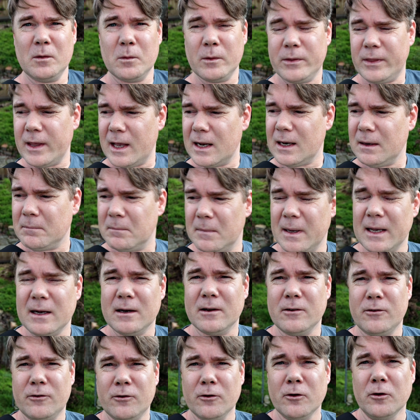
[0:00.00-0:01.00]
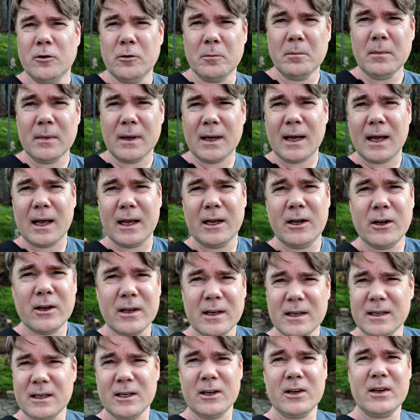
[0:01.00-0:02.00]
With that amount of zoom, you
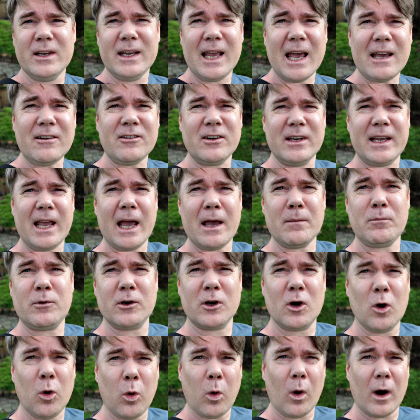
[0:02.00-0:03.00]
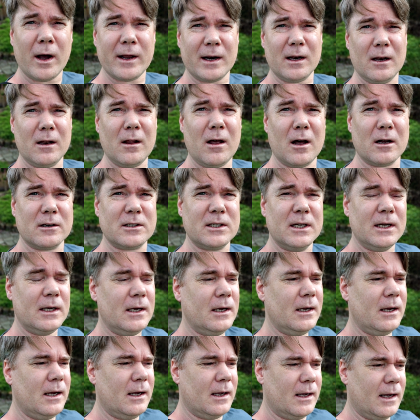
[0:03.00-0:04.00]
can actually capture quite a lot.
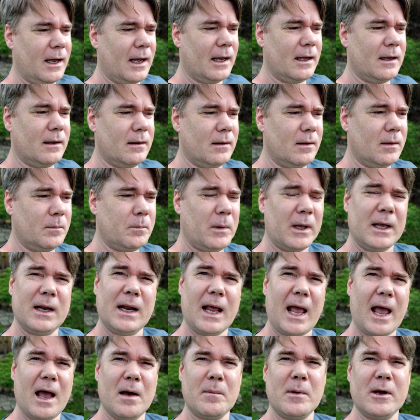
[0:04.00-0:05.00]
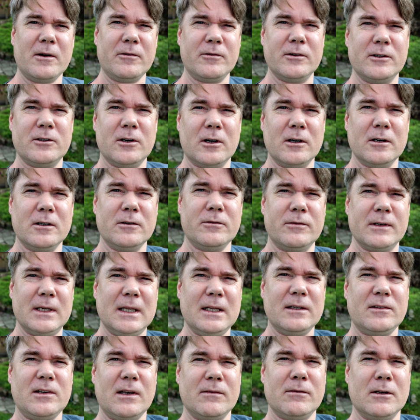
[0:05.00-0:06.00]
But how about photography?
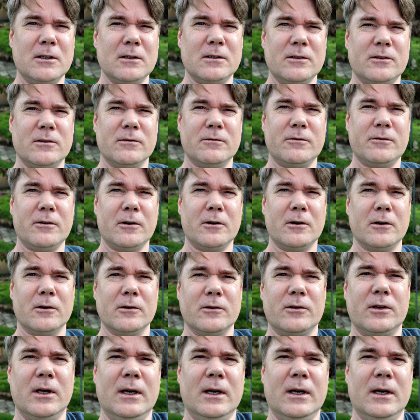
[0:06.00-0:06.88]
Let's have a look at some photos.